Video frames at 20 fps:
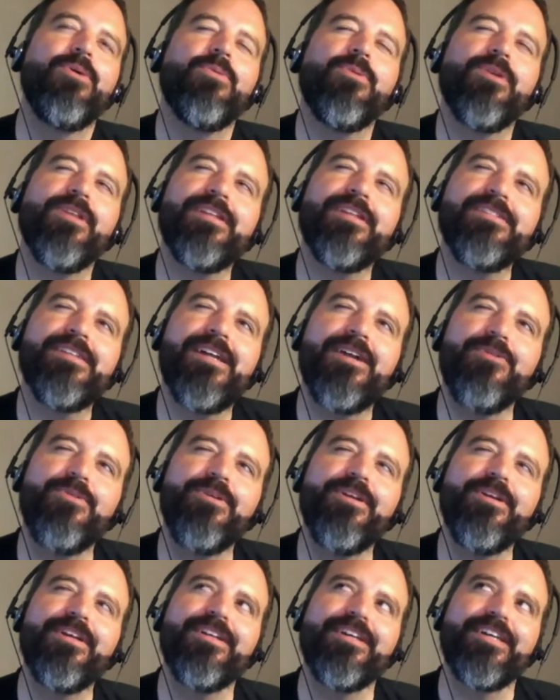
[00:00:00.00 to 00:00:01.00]
well, that's not
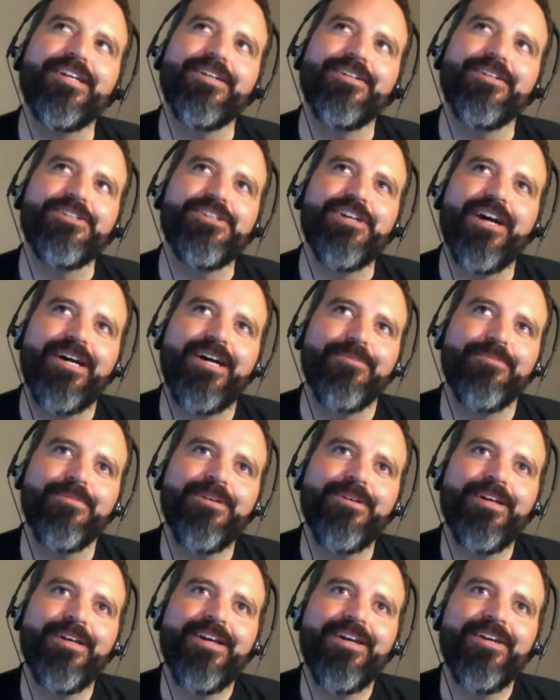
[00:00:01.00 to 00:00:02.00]
really your job.
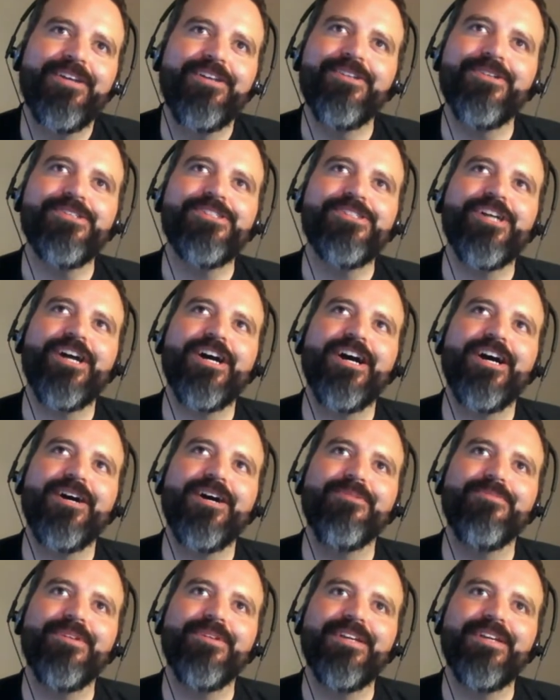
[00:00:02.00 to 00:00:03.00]
Your
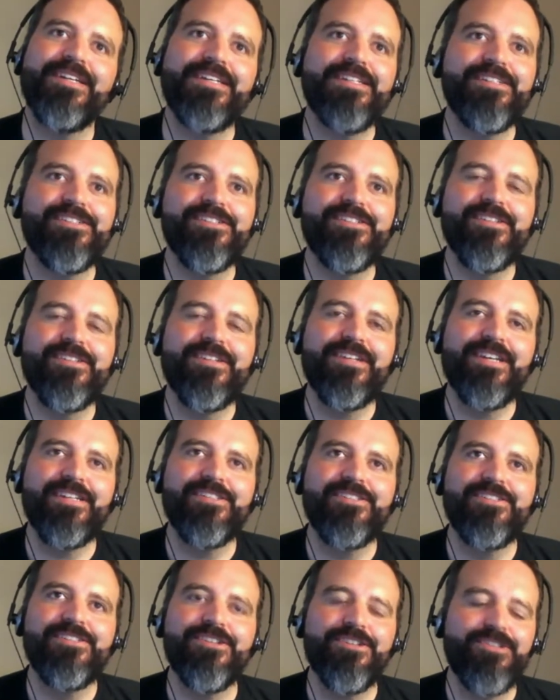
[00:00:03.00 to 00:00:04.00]
job is
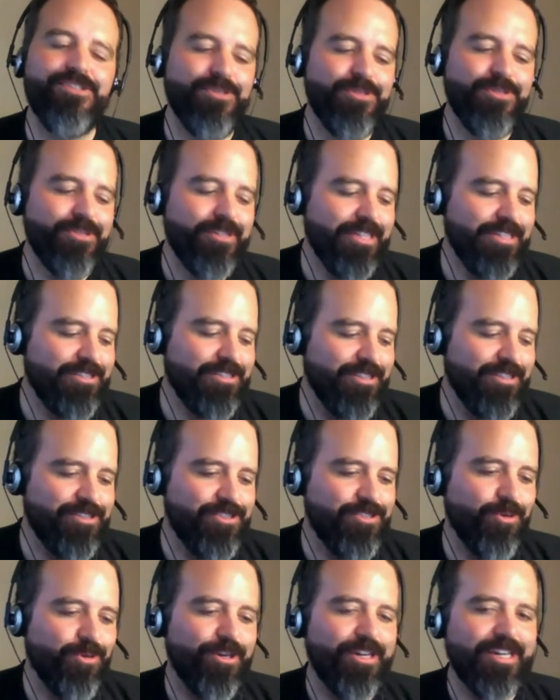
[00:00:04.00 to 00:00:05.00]
to
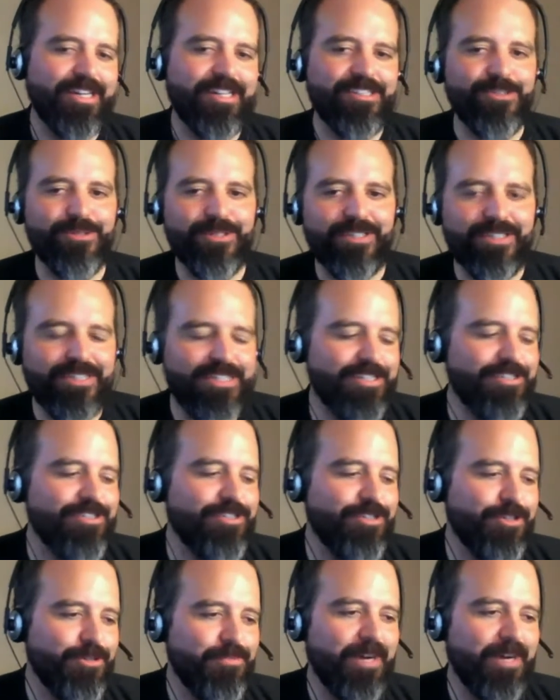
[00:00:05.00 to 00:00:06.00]
sort into at least
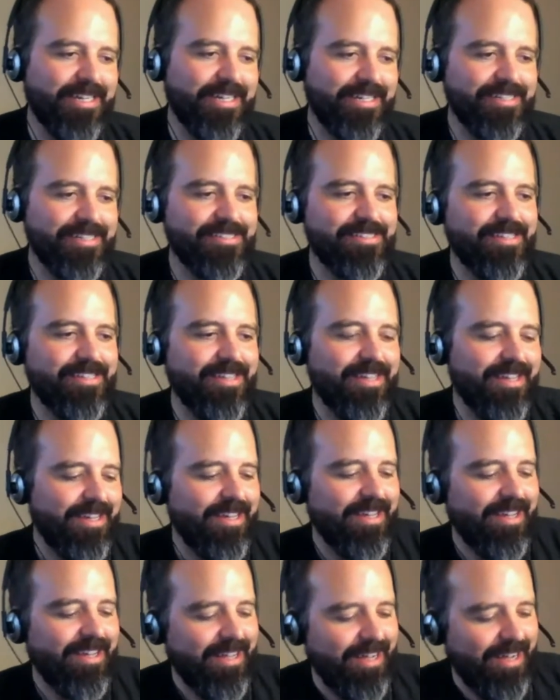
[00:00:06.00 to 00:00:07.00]
2 buckets.
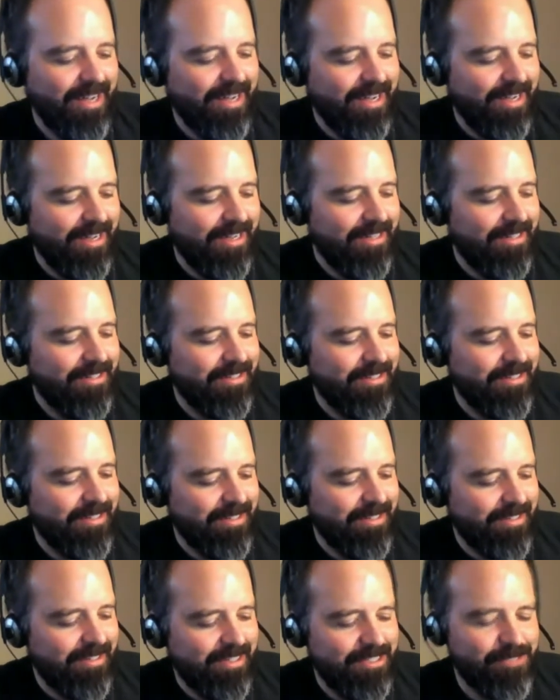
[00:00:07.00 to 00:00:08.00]

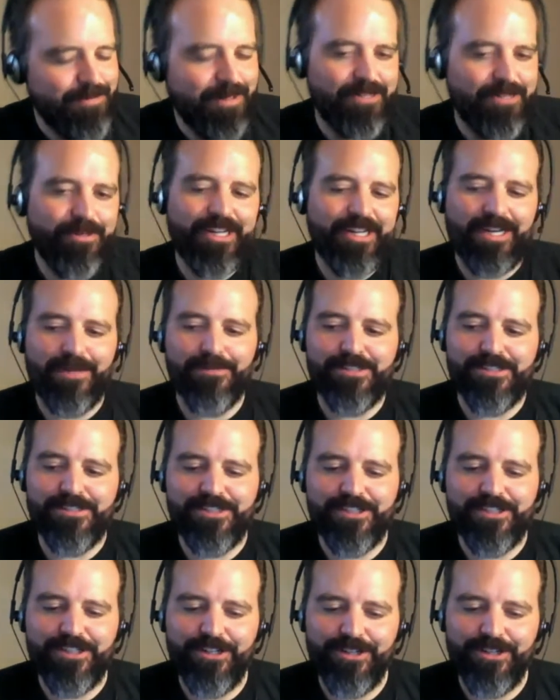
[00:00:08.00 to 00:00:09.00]
Especially when it comes to
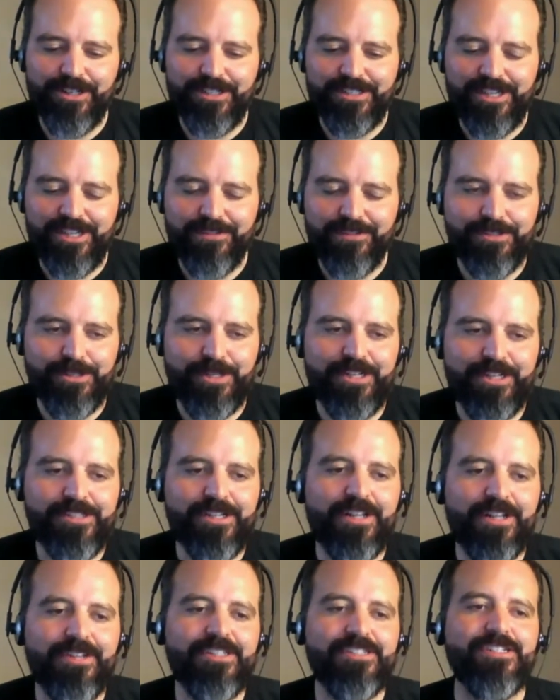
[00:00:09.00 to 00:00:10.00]
security stuff. So here's
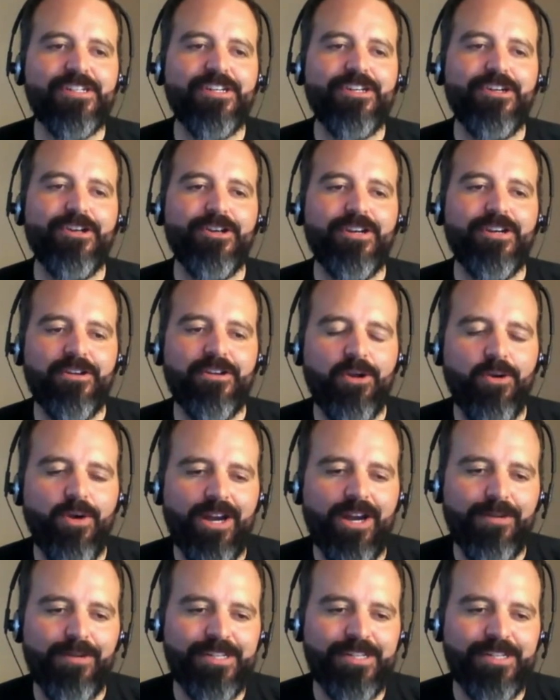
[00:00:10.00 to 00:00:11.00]
all these security
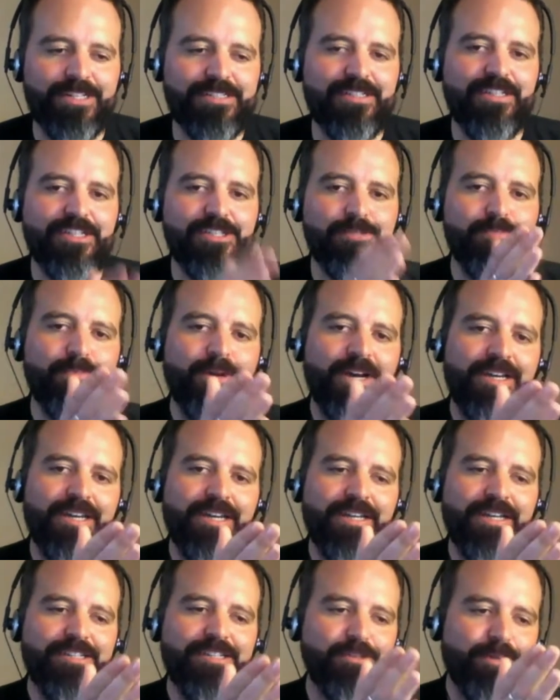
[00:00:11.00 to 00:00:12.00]
requirements. This
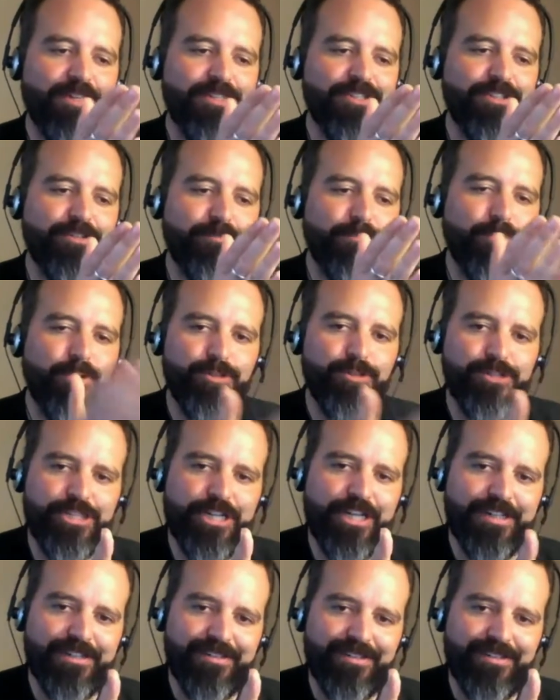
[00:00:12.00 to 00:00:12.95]
bucket is a bunch of bullshit